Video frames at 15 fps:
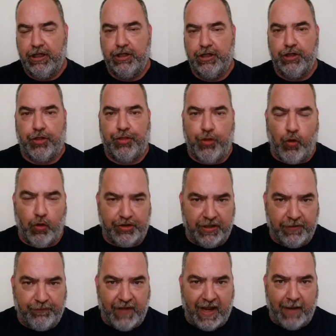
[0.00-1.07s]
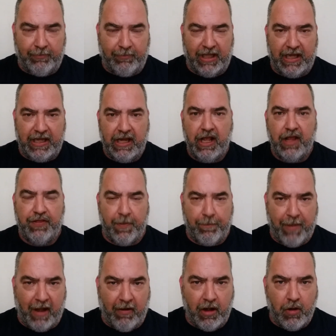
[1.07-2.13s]
The Thornton family, the
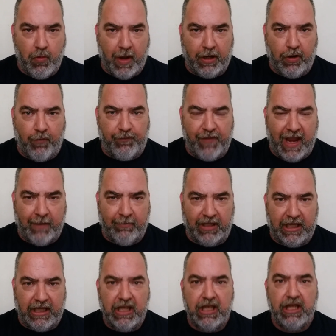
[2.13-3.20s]
Periwinkle family.